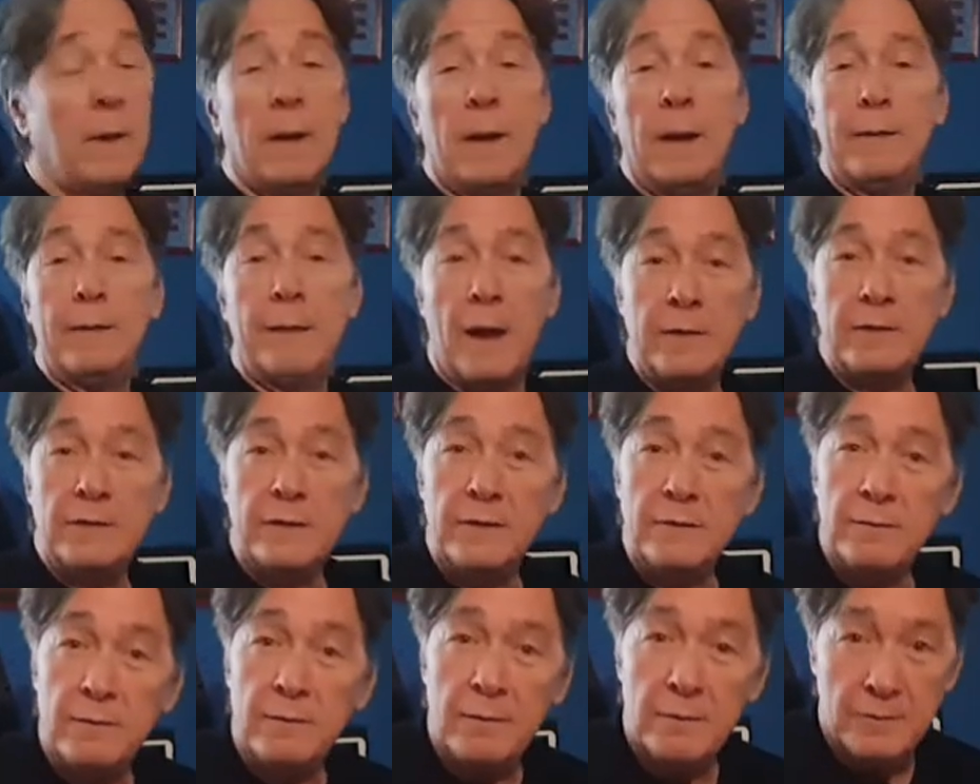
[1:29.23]

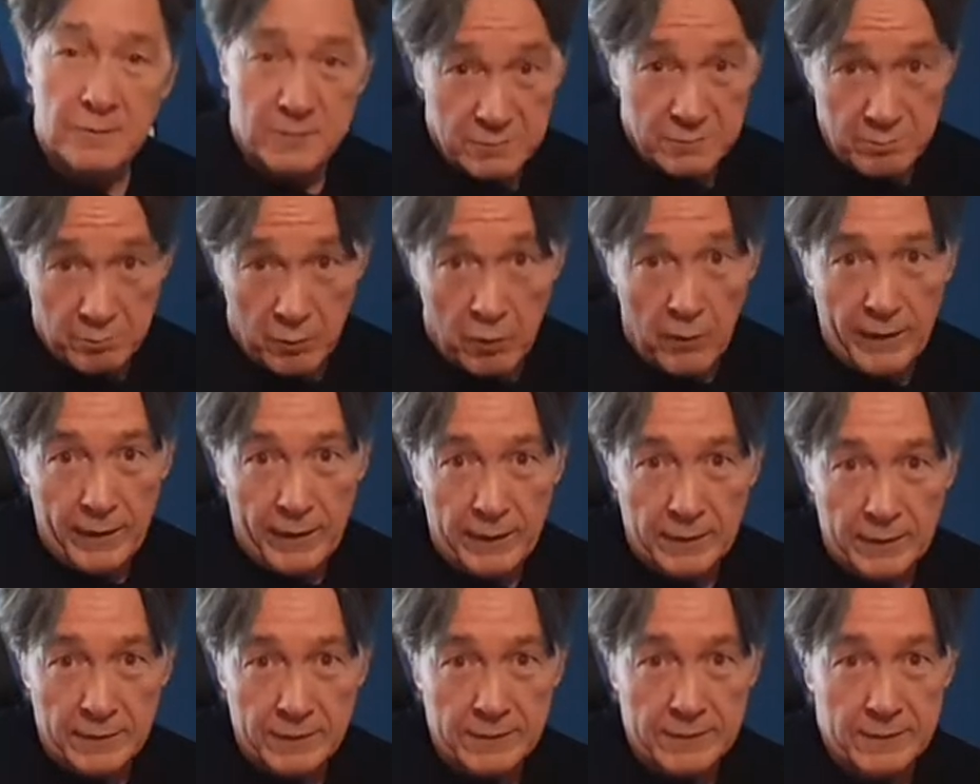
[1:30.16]
Attention,
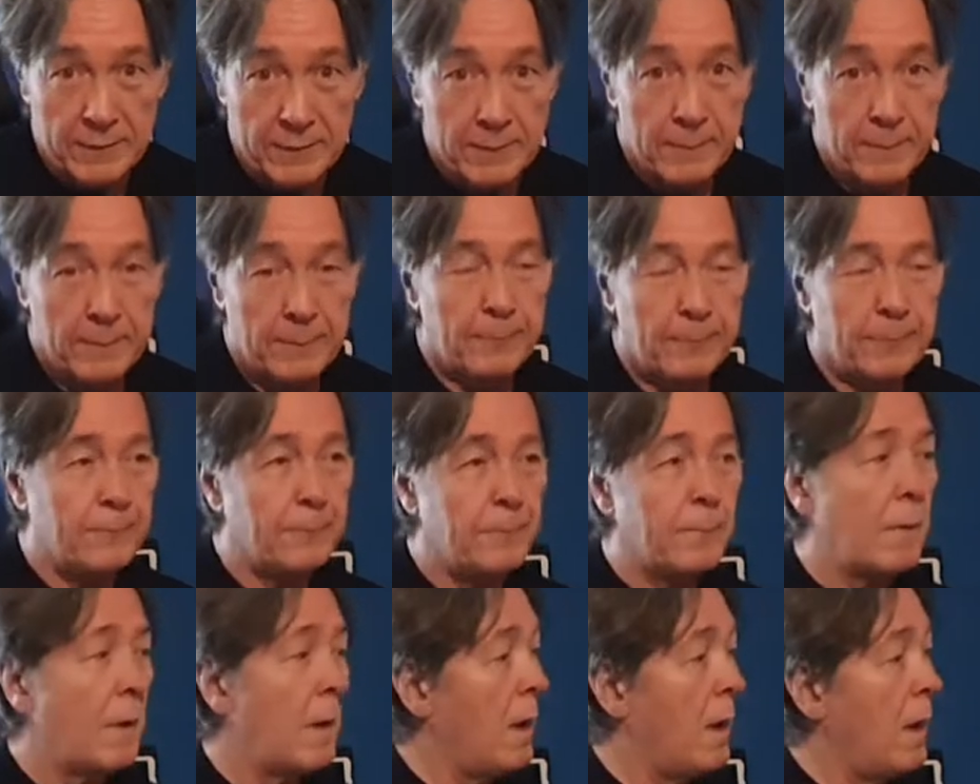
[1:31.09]
spoilers.
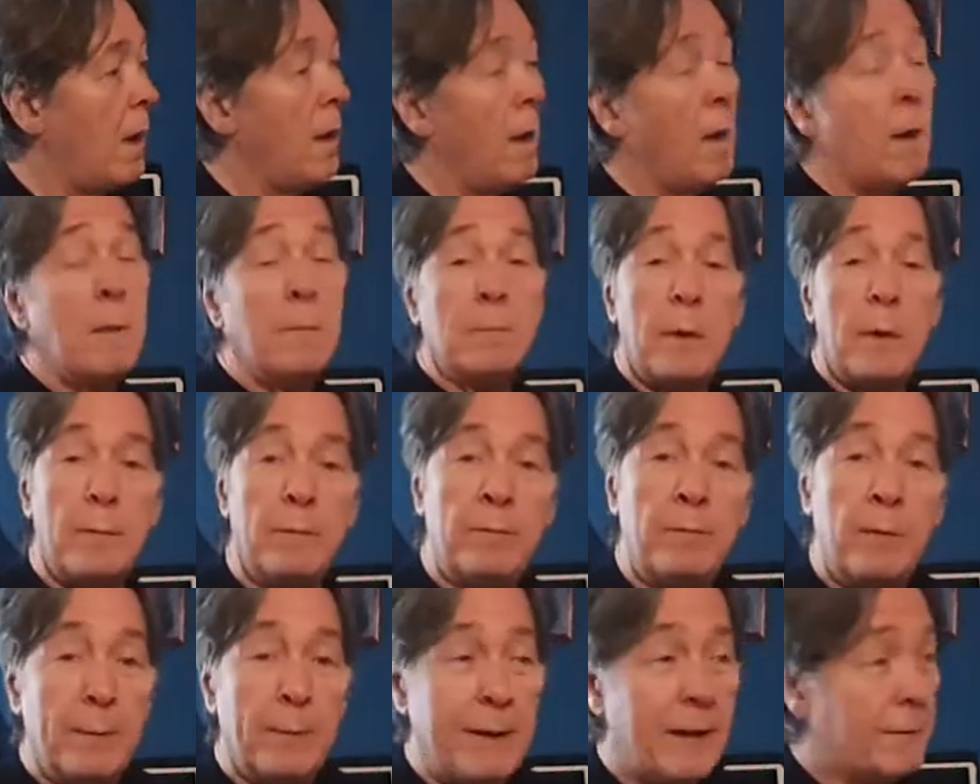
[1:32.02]
Well,
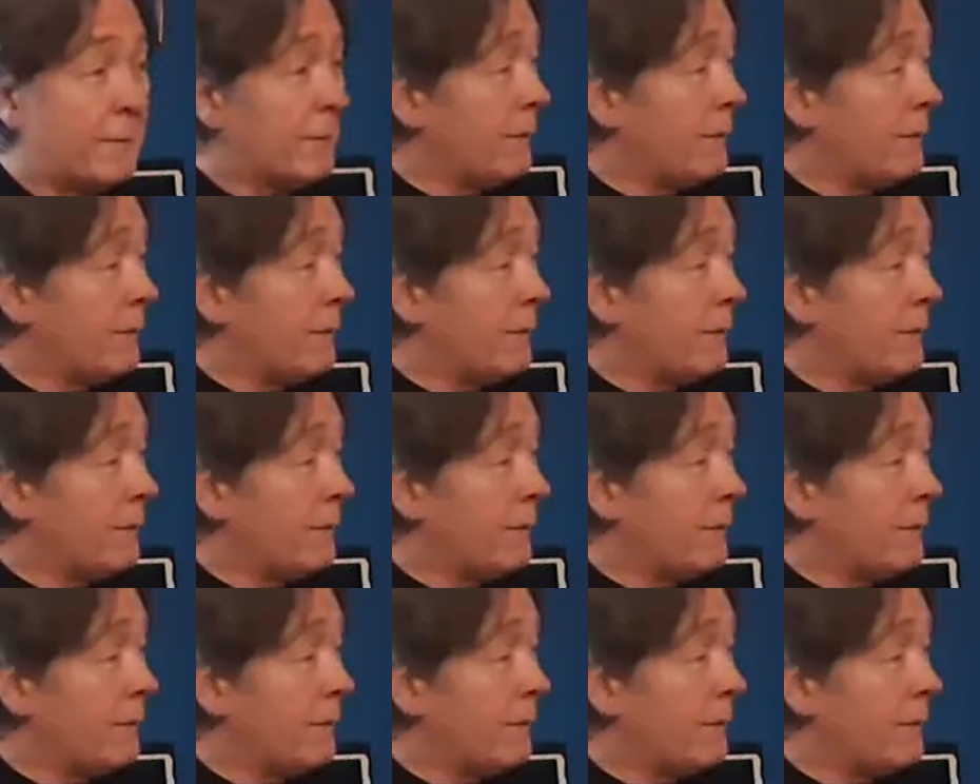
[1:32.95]
before we get